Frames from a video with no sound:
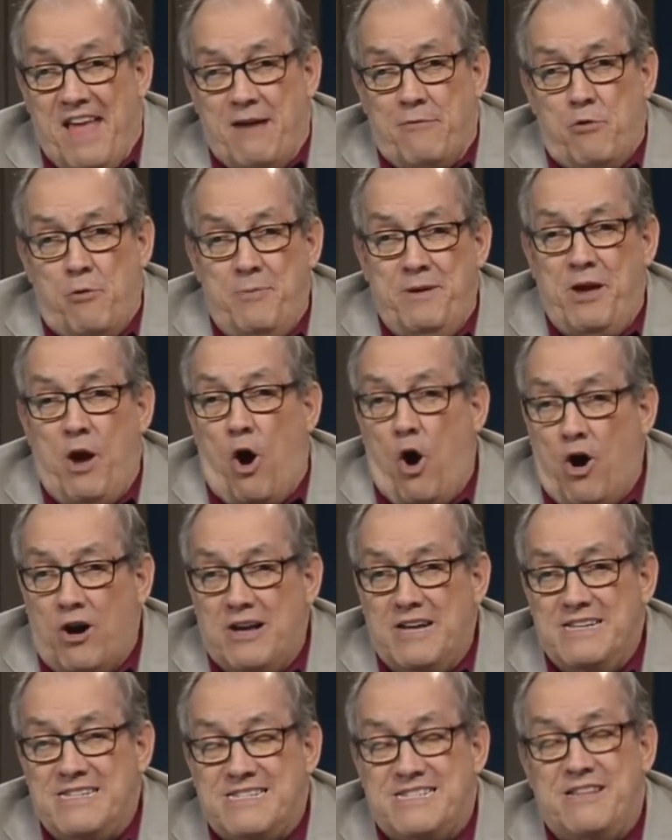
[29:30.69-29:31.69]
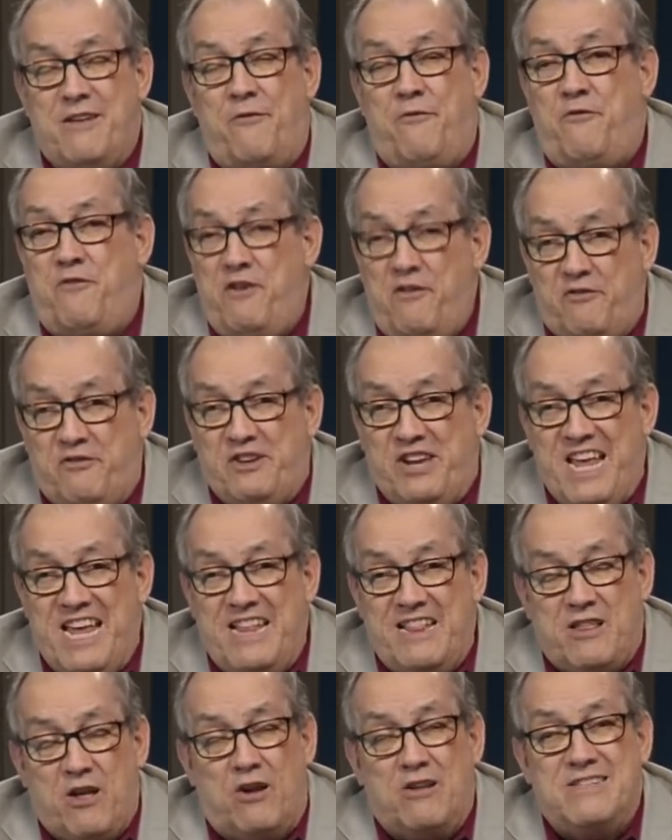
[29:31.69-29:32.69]
that will be August the
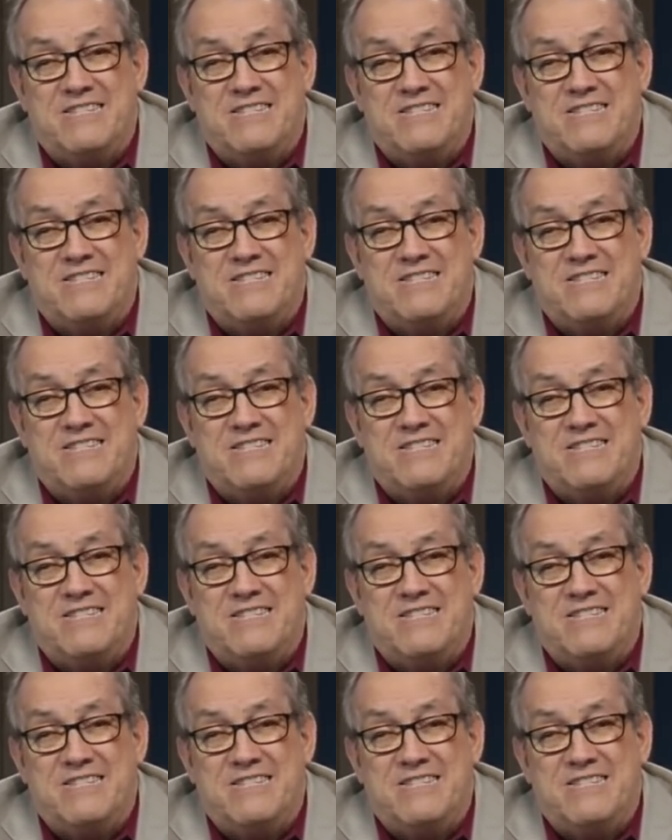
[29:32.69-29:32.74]
15th